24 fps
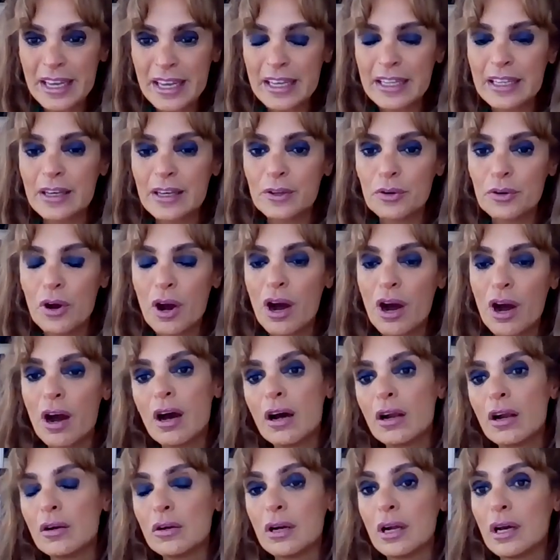You
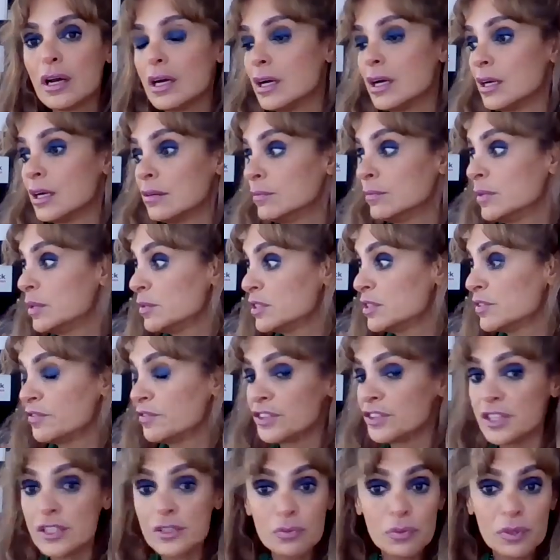are maybe the
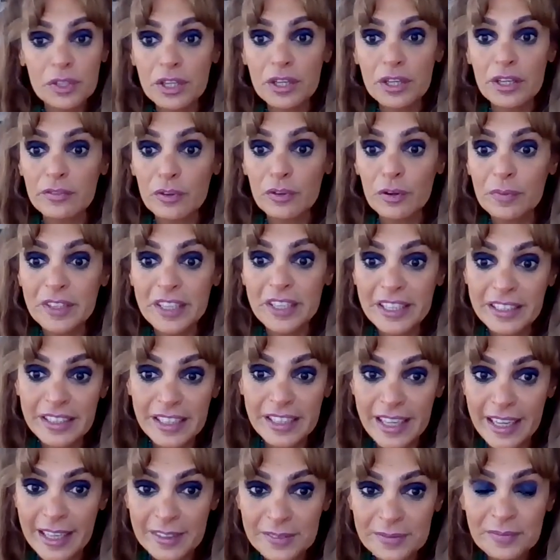first winner from
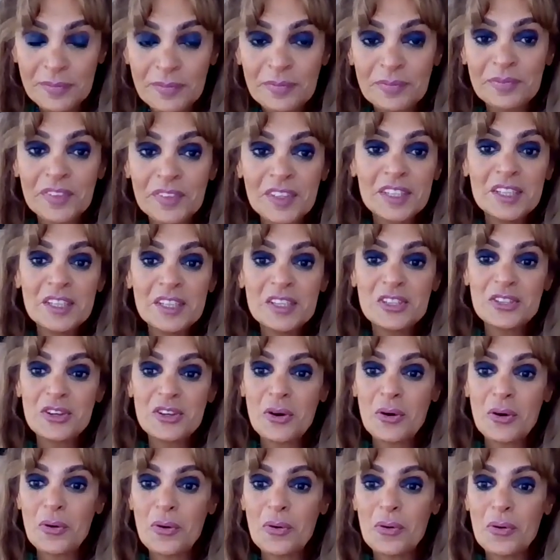Kenya.
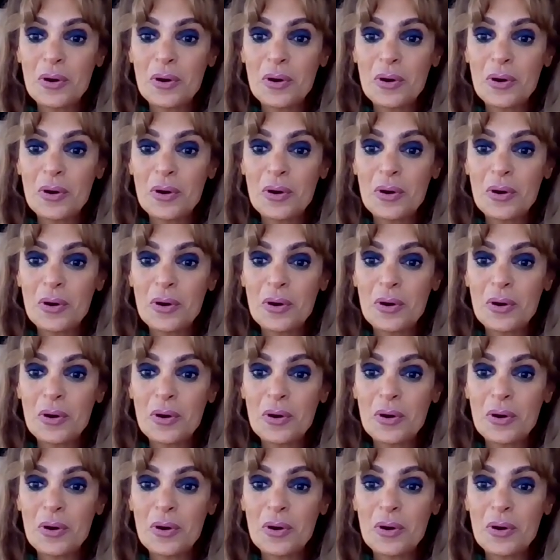So